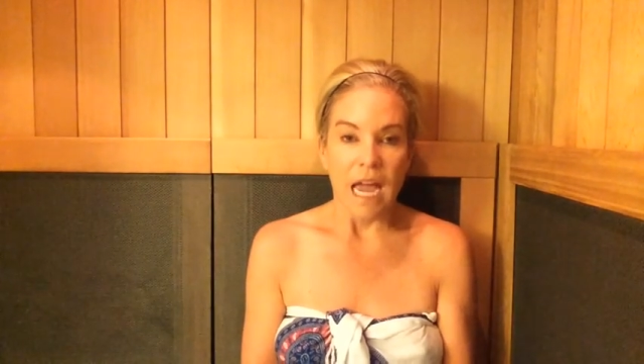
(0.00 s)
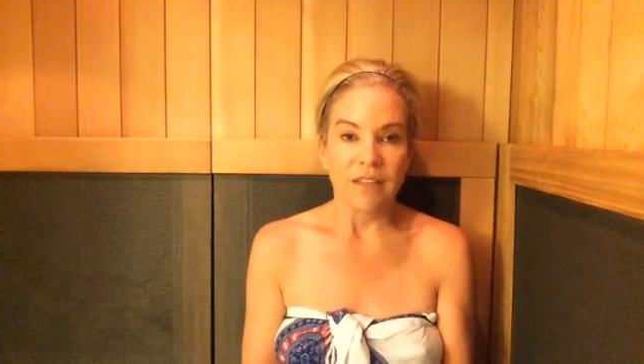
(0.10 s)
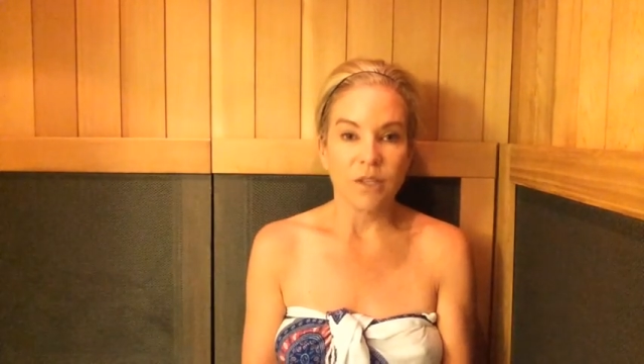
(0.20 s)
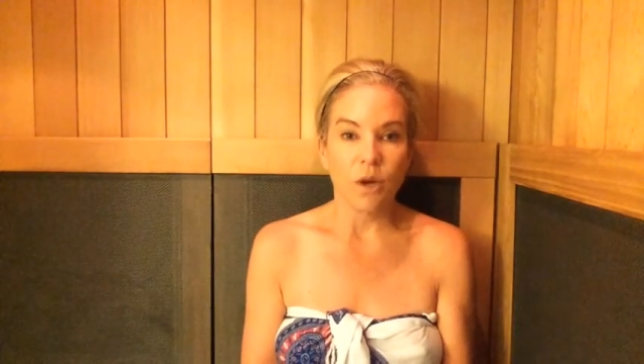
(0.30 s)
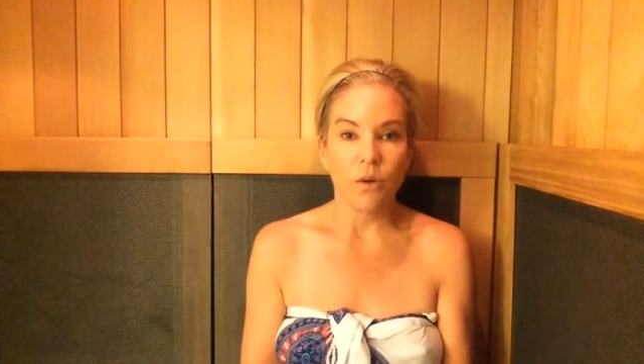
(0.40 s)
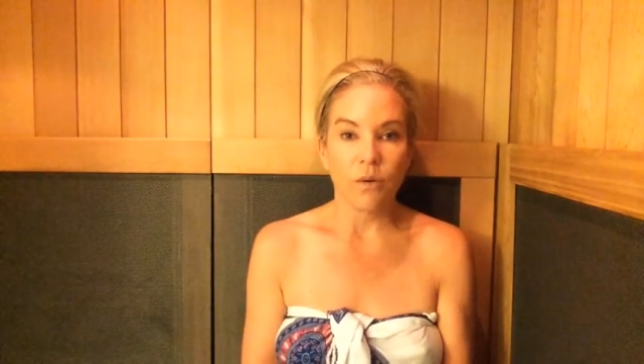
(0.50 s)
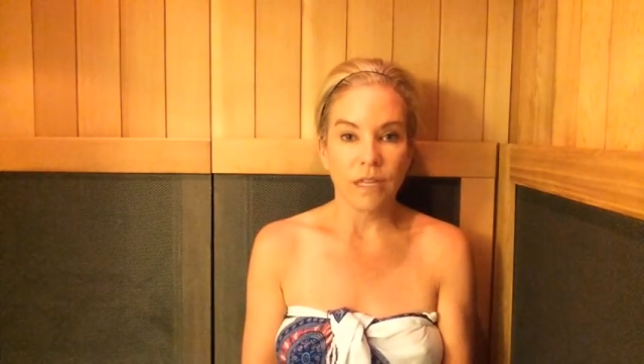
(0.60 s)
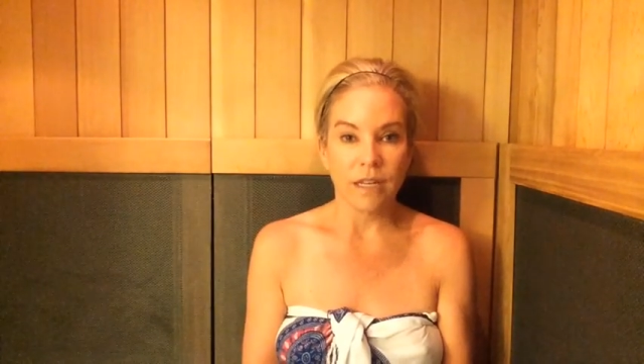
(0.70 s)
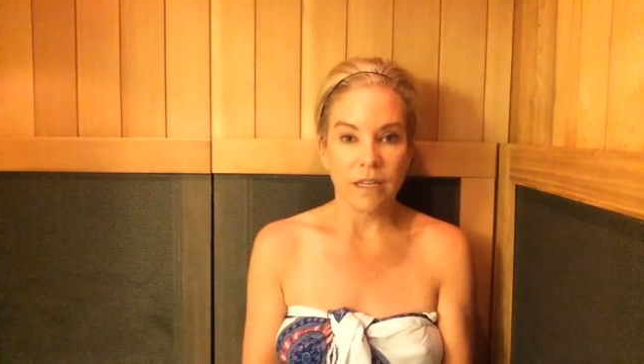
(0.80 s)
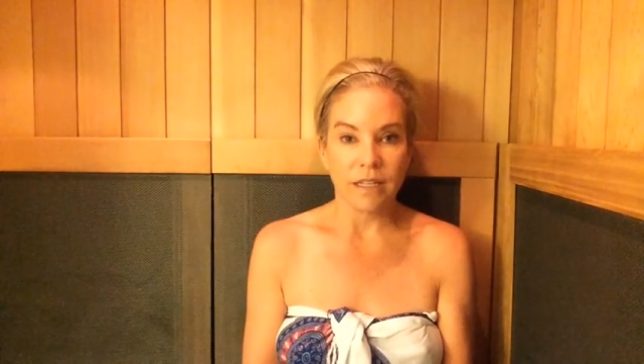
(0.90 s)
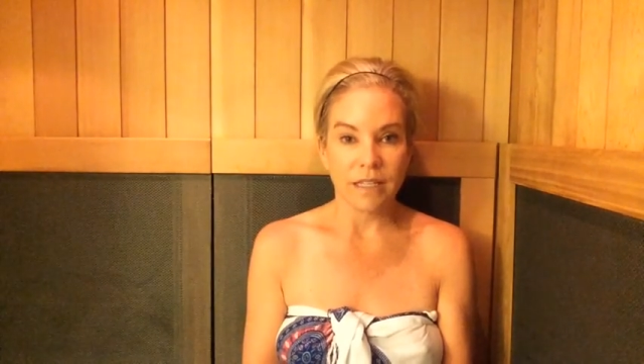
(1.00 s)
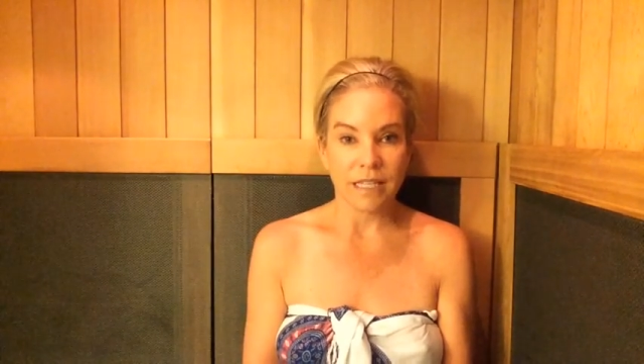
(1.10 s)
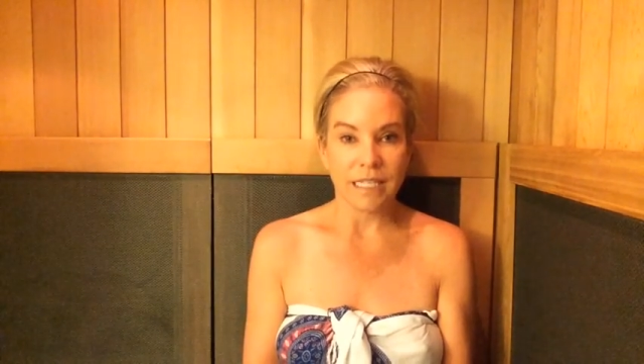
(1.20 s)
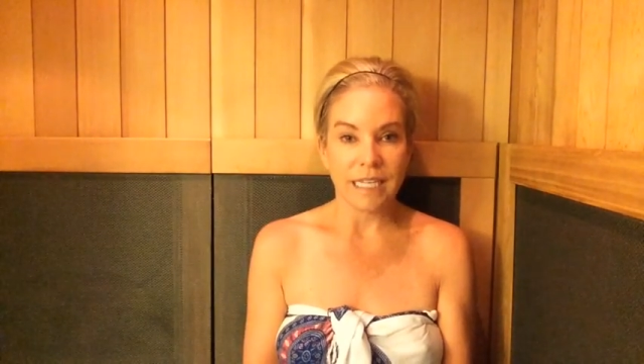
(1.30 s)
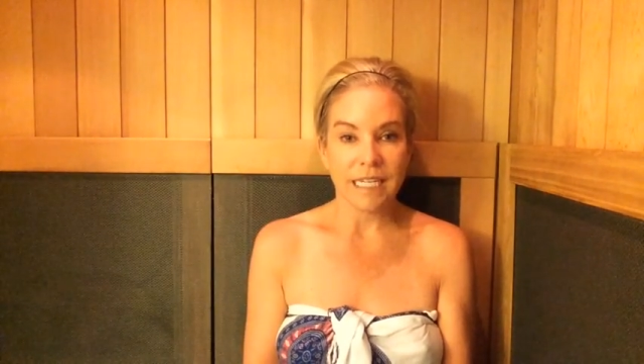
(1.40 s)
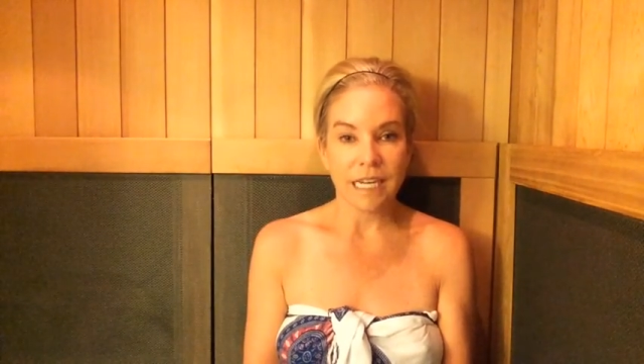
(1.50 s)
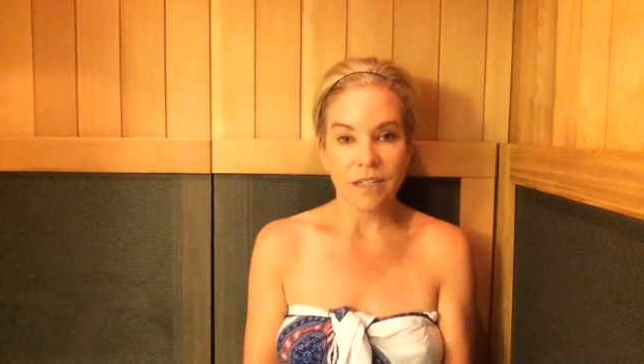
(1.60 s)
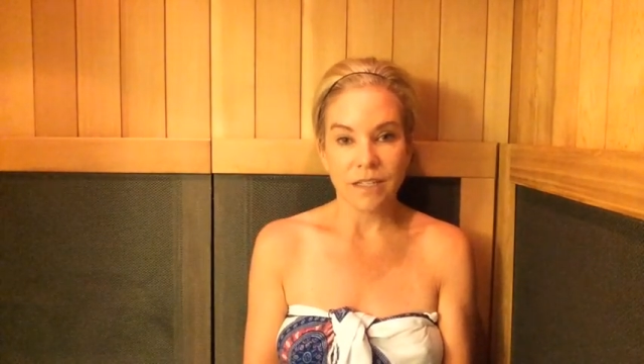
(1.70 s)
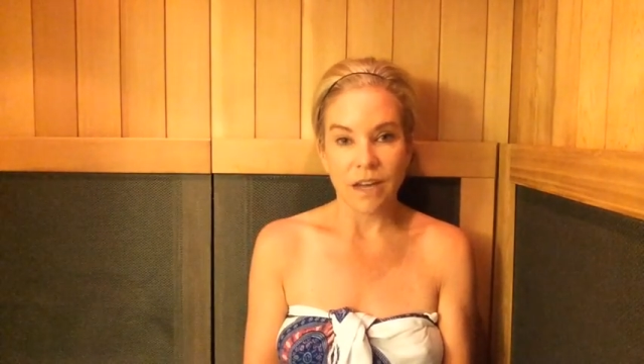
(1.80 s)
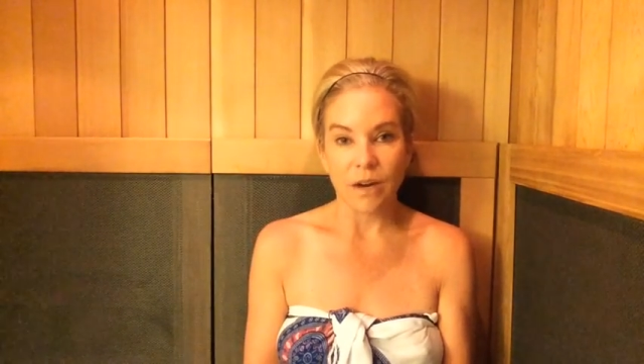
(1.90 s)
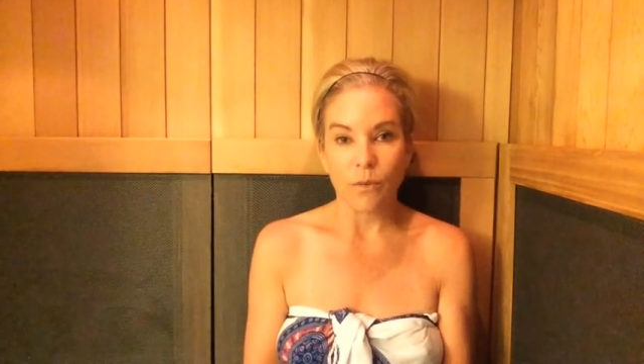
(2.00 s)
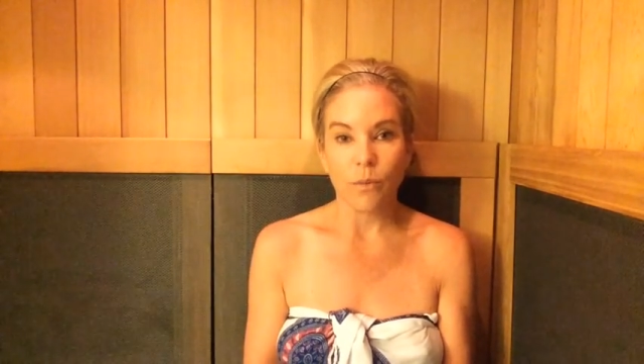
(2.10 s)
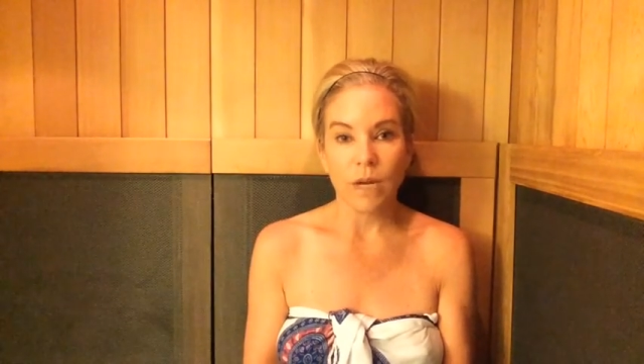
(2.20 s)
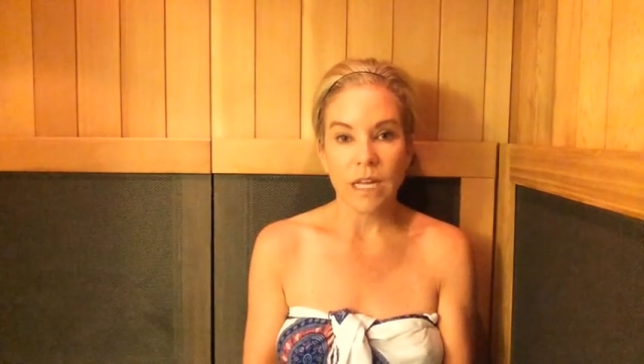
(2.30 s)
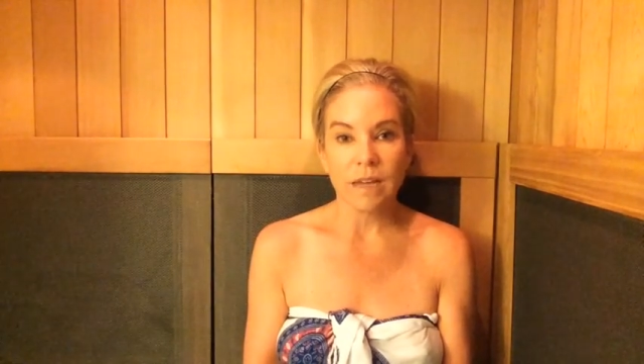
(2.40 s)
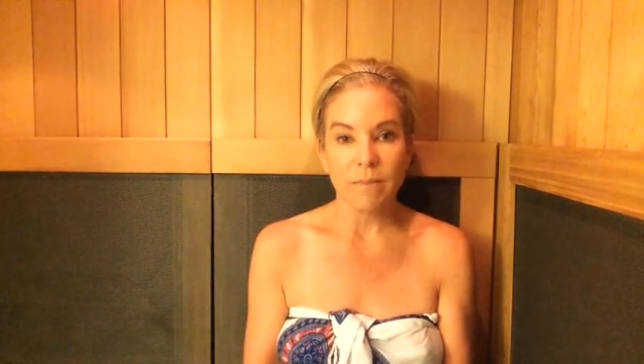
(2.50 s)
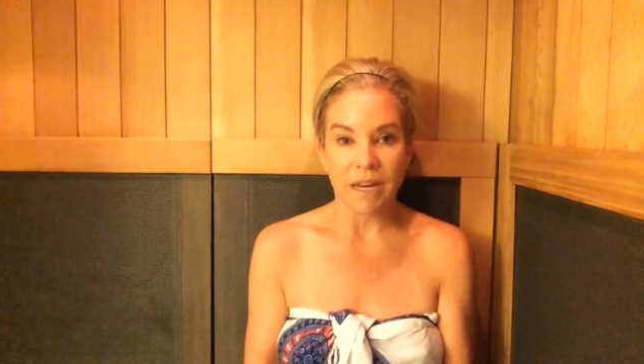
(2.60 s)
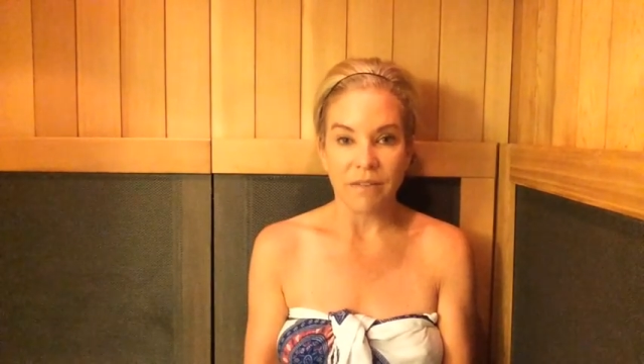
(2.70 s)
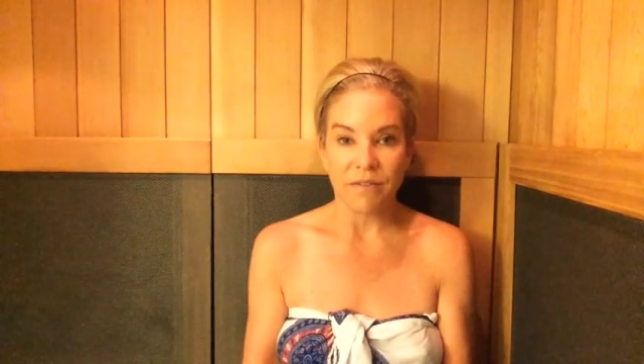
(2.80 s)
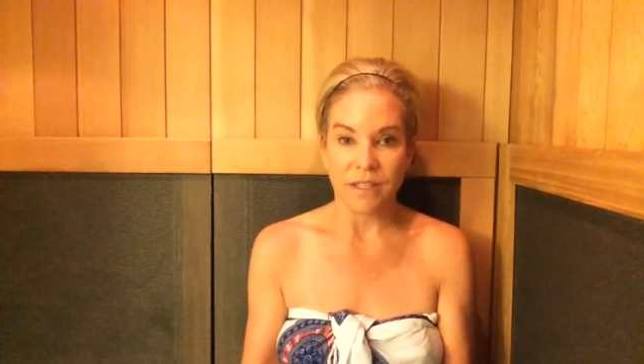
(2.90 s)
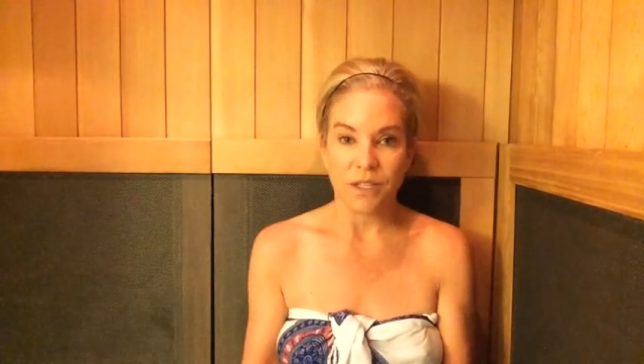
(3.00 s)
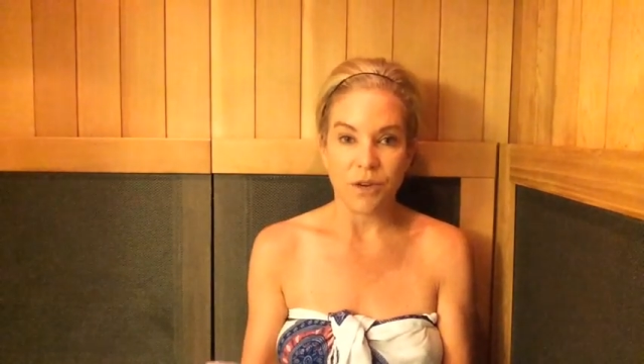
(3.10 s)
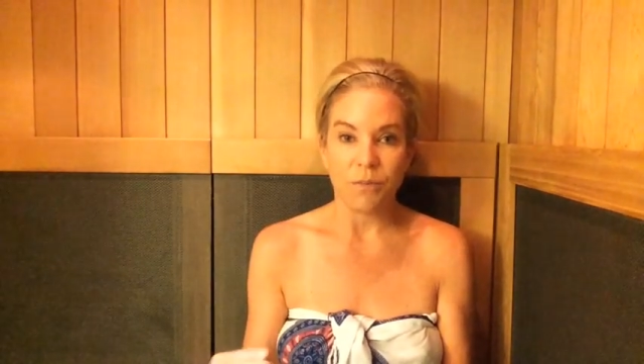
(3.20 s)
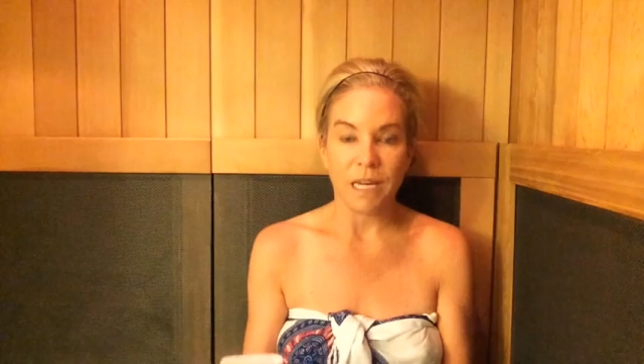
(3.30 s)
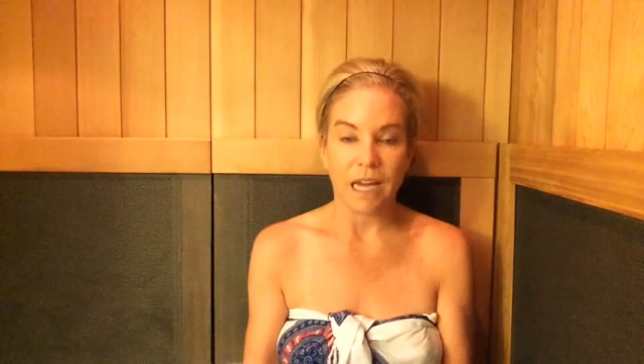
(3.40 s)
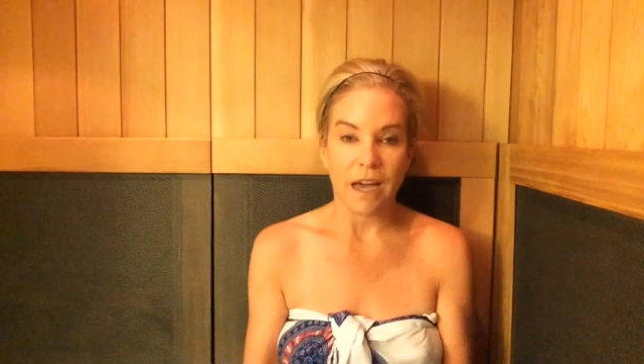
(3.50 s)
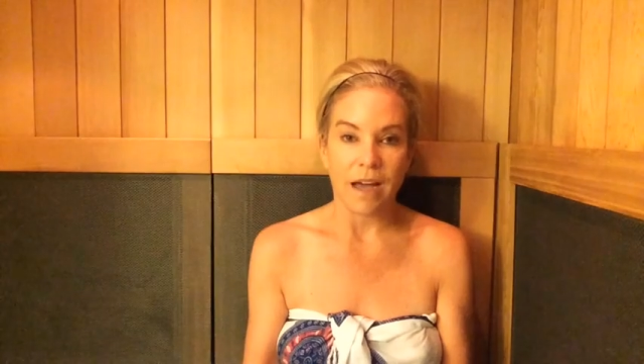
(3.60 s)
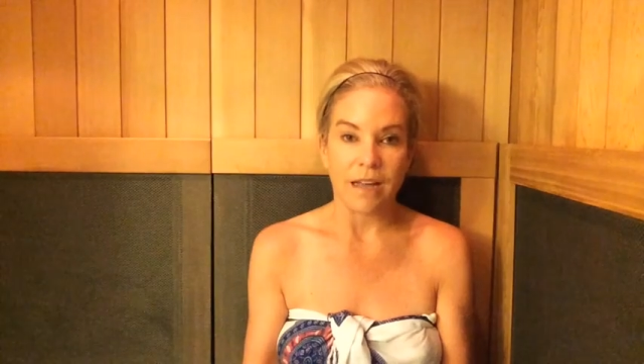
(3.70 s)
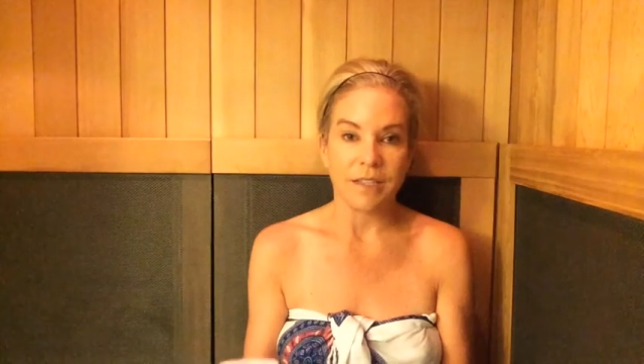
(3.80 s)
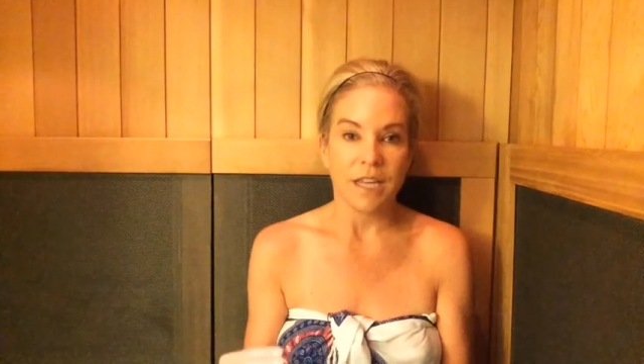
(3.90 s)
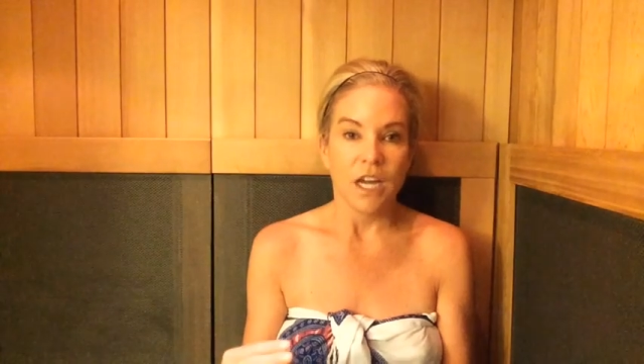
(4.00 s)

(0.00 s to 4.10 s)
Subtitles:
And so the detox sauna really benefits you because